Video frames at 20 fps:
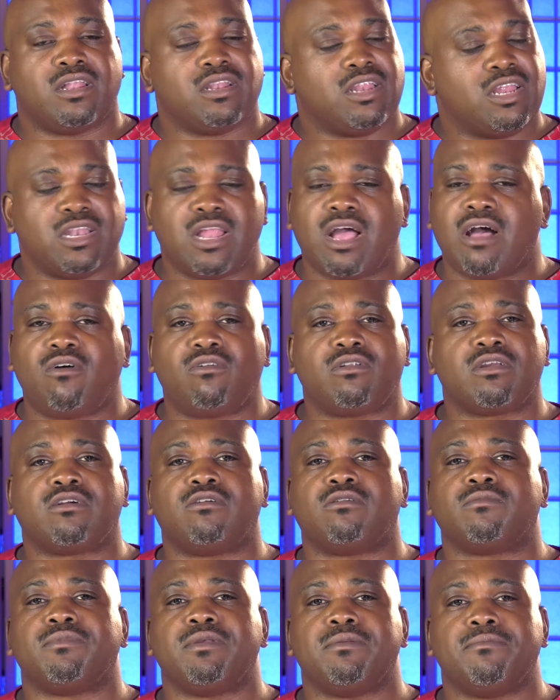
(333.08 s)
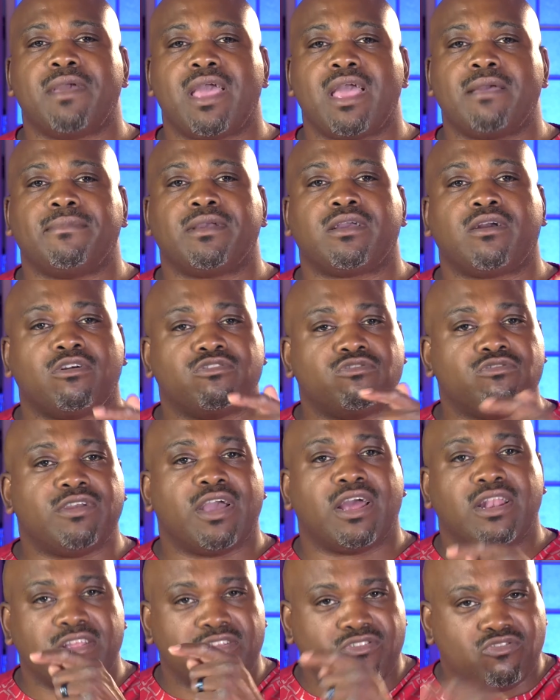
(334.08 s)
They're not only going to be mad because you
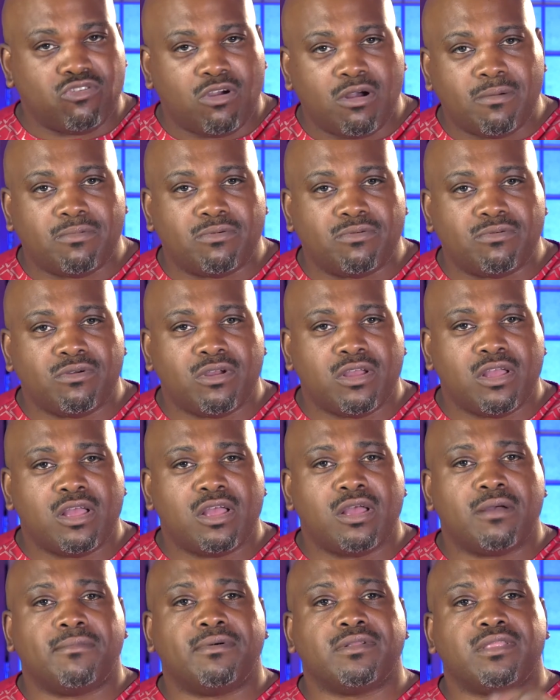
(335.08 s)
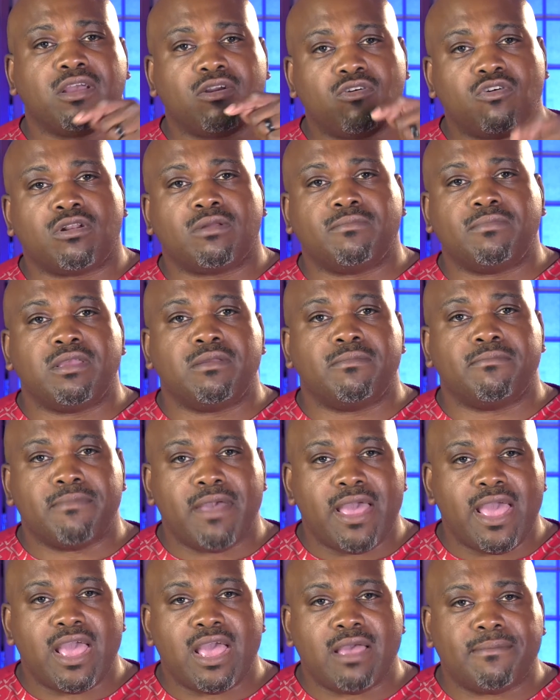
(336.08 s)
got in trouble, but they're going to be
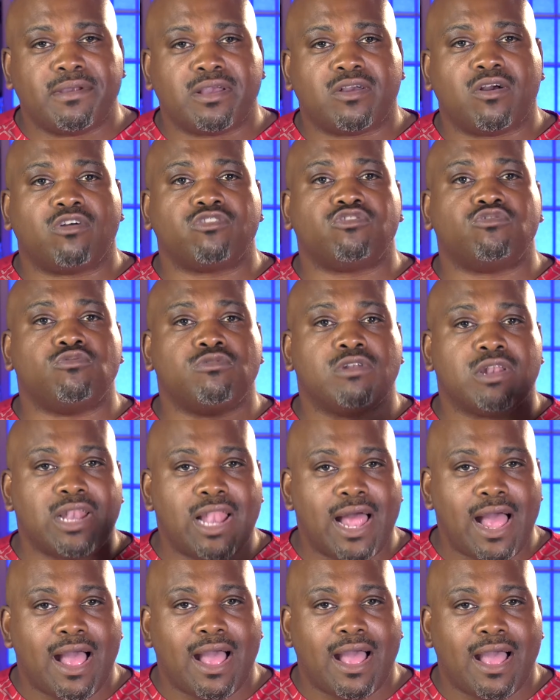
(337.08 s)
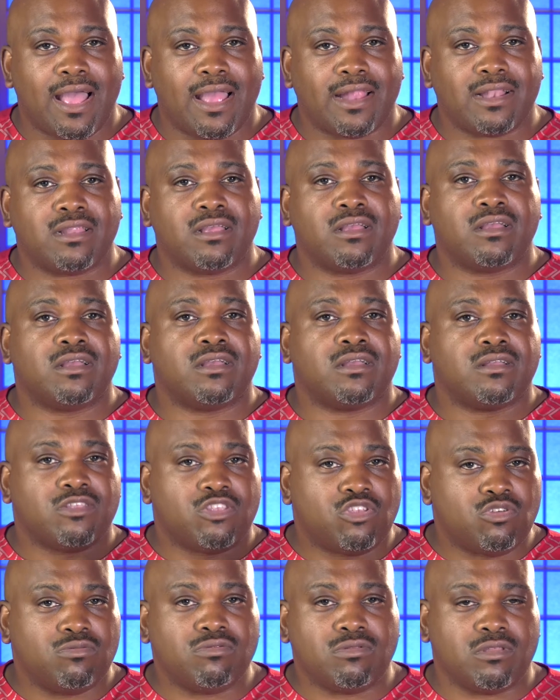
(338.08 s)
mad because you lied
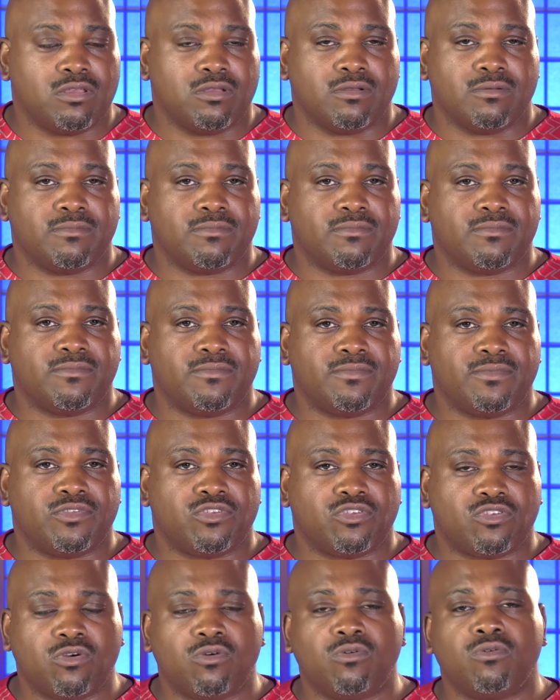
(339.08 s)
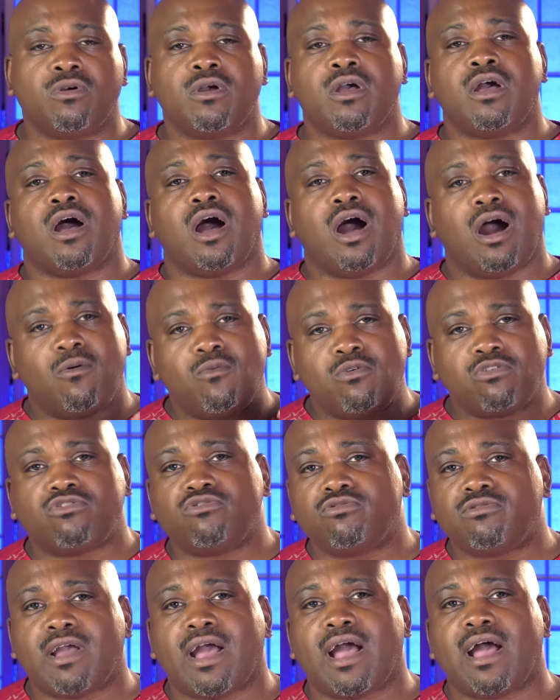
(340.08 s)
to them. So I want
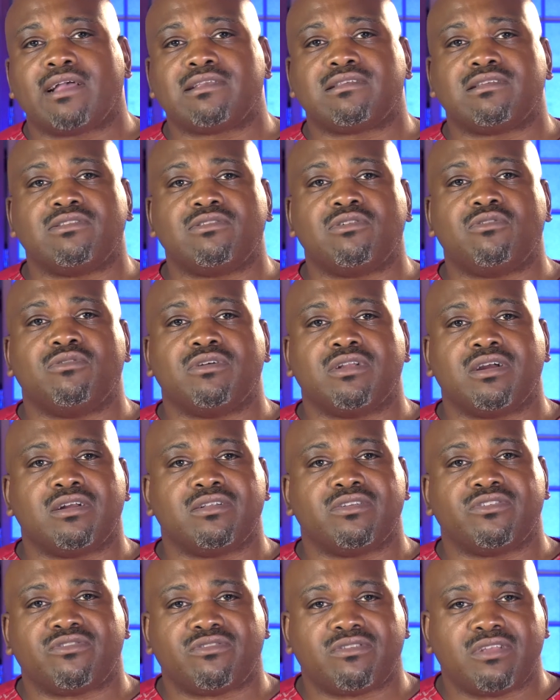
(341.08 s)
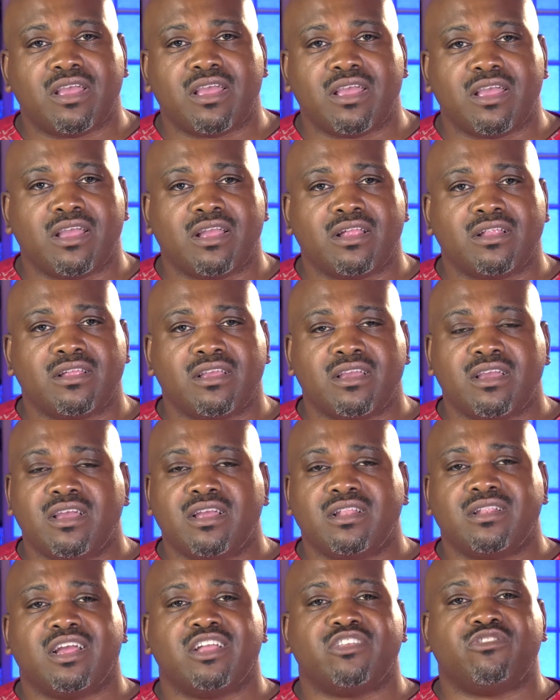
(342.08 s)
you guys to know and understand
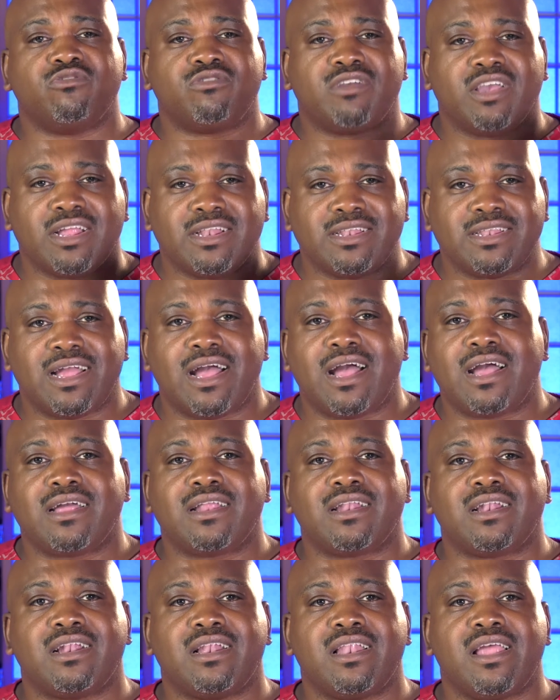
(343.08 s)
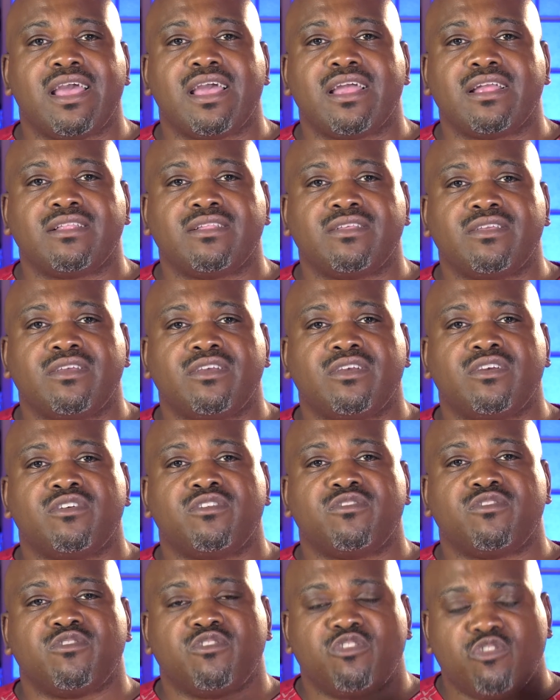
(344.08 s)
that you cannot let
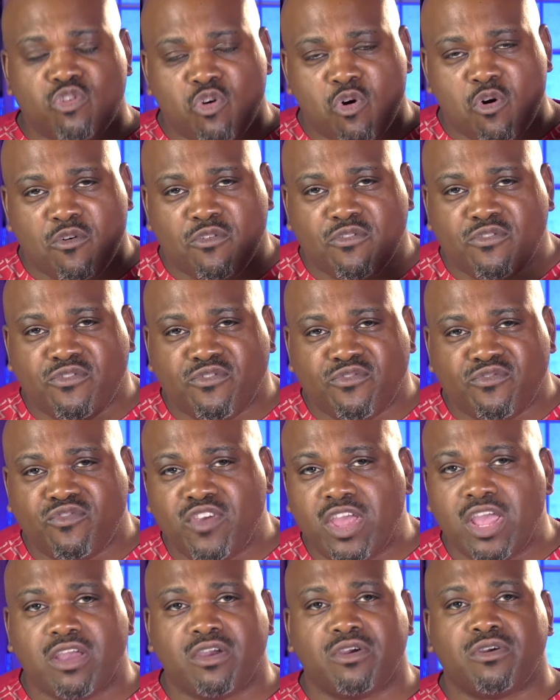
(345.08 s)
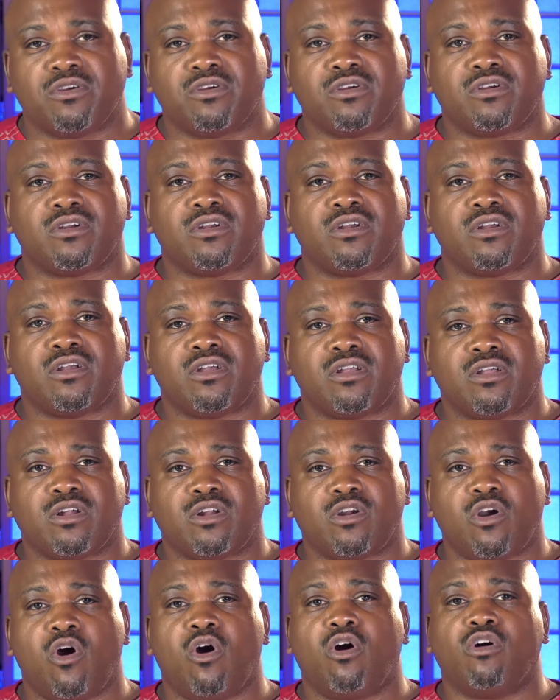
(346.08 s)
your fear
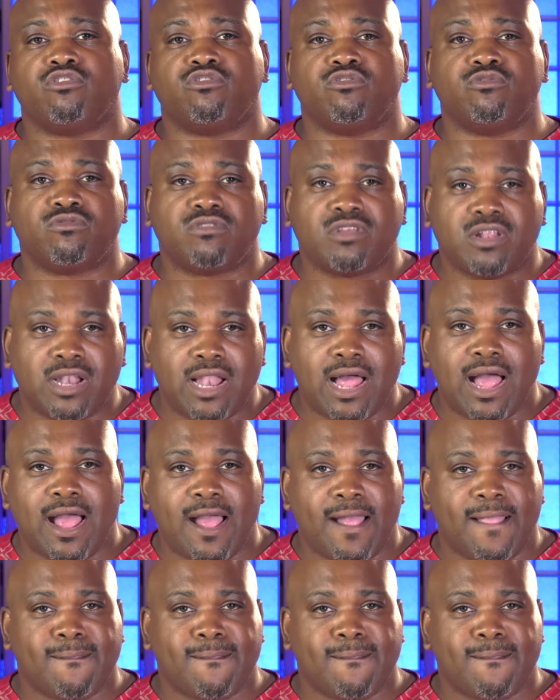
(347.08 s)
cause you to lie.